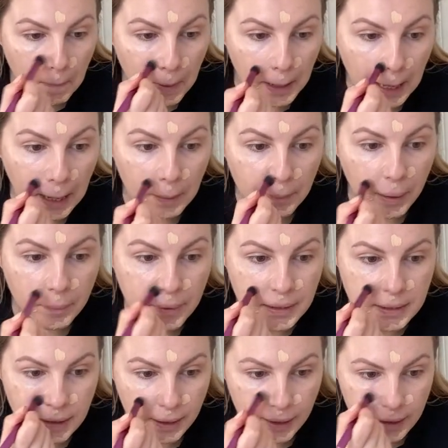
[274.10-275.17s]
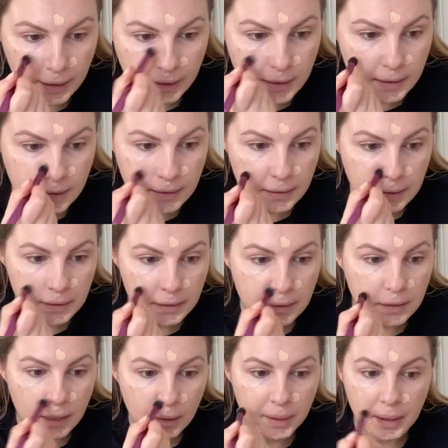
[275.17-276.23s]
yeah, I'm, I'm, excited
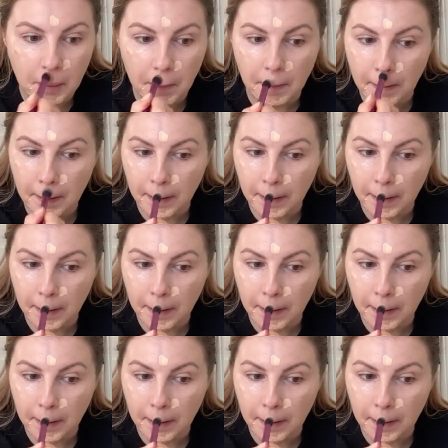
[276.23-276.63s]
about,